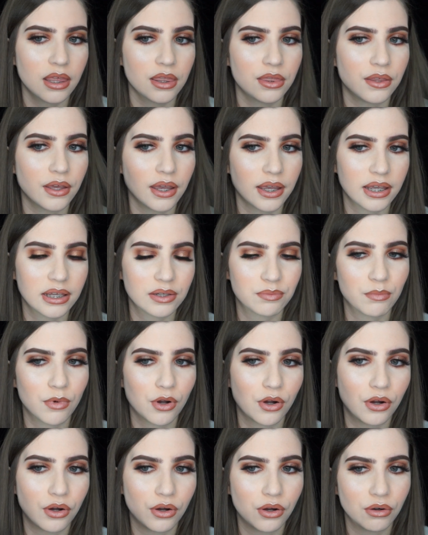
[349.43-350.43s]
that it is
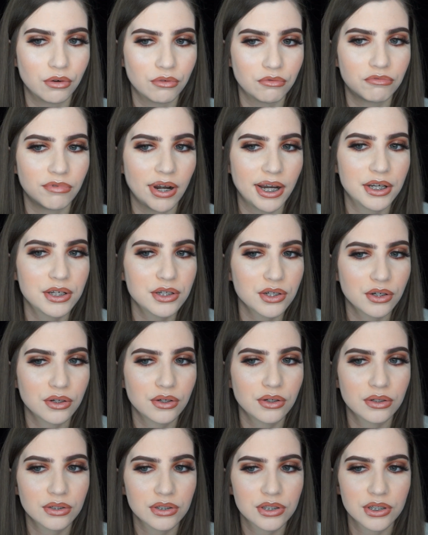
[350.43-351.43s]
more red
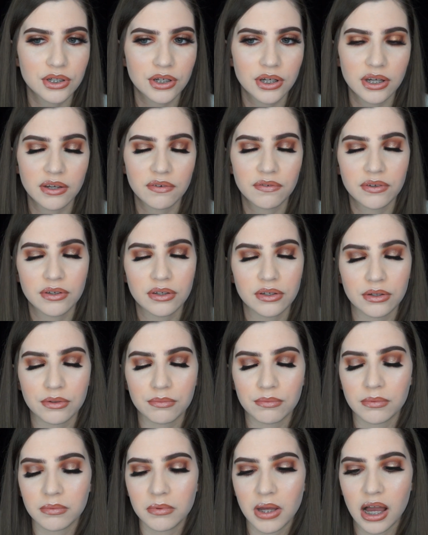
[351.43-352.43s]
toned, so if you
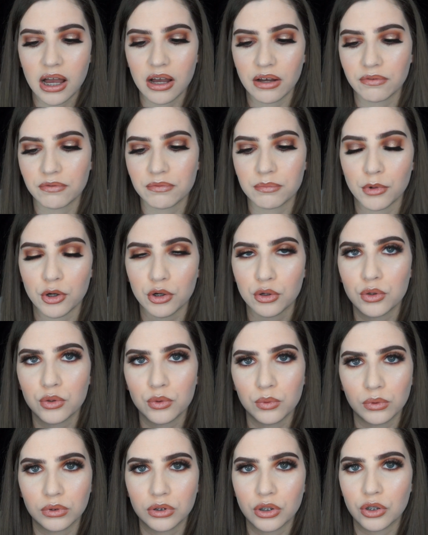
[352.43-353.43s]
have more
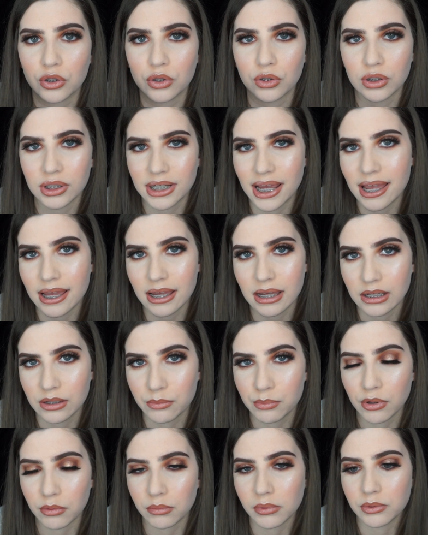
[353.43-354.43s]
cool toned hair, you
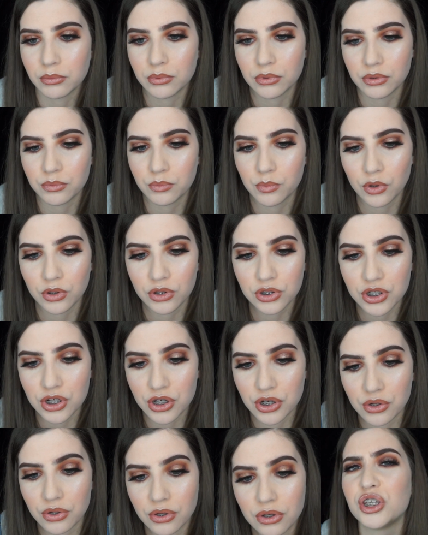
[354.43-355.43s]
probably wouldn't want
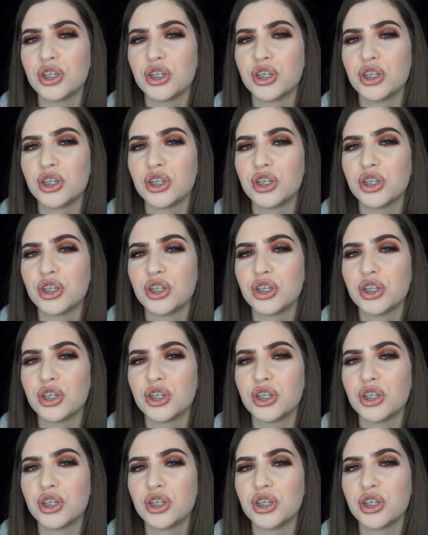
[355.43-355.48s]
to